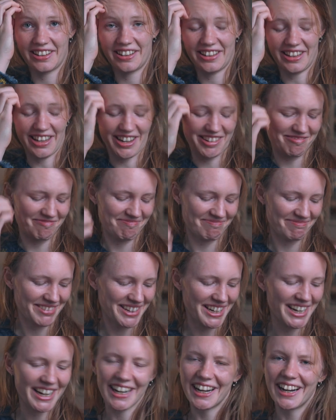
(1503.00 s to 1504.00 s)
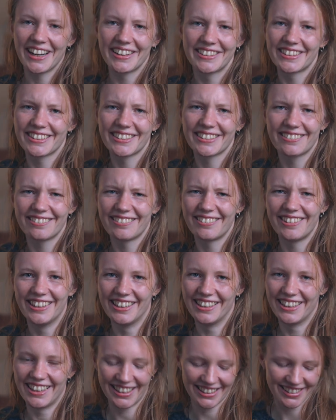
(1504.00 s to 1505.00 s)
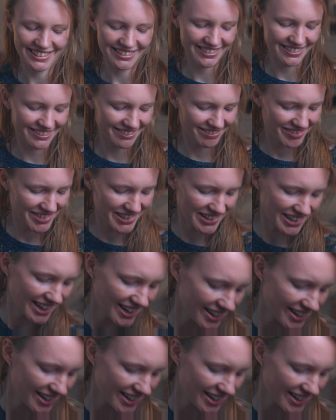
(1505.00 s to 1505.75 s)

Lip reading: yeah, I just really like to do